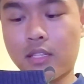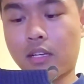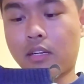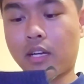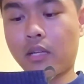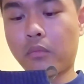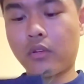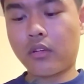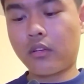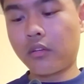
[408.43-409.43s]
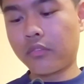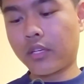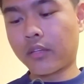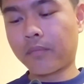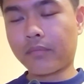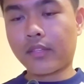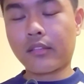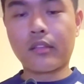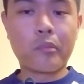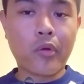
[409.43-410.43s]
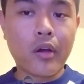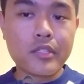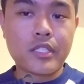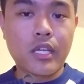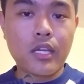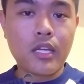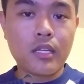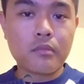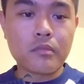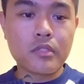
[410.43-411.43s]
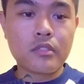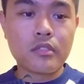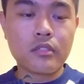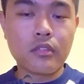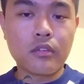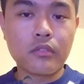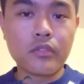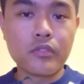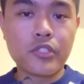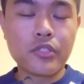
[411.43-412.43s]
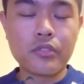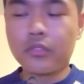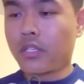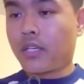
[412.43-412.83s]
a hybrid of like LeBron James, new shoe,